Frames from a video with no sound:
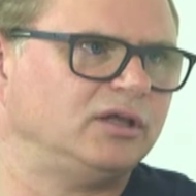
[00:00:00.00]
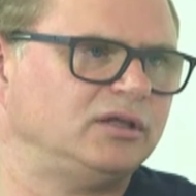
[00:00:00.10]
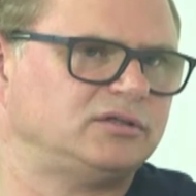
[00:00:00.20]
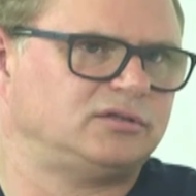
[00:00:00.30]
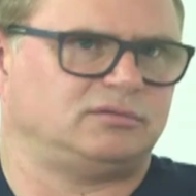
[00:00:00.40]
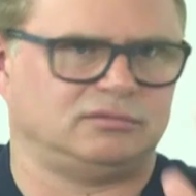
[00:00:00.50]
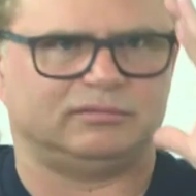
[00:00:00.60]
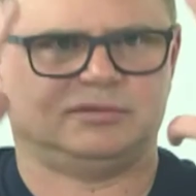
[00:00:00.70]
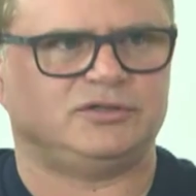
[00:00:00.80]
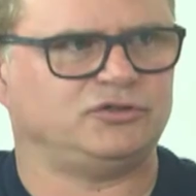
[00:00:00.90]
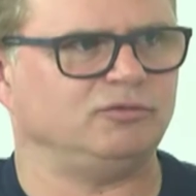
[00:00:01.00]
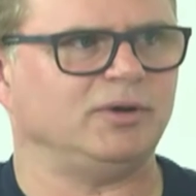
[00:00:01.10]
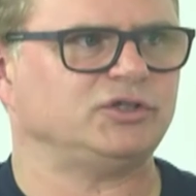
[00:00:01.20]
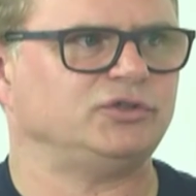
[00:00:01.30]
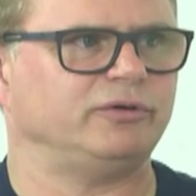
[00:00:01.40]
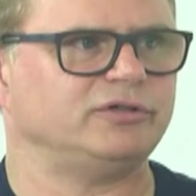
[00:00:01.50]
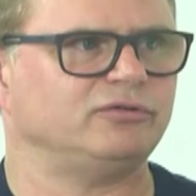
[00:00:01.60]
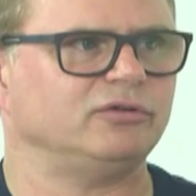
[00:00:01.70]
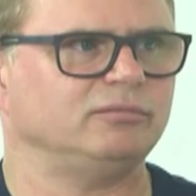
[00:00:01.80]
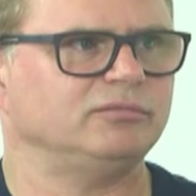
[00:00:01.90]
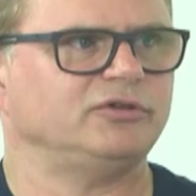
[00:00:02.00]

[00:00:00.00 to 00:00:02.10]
it's too much choice for them.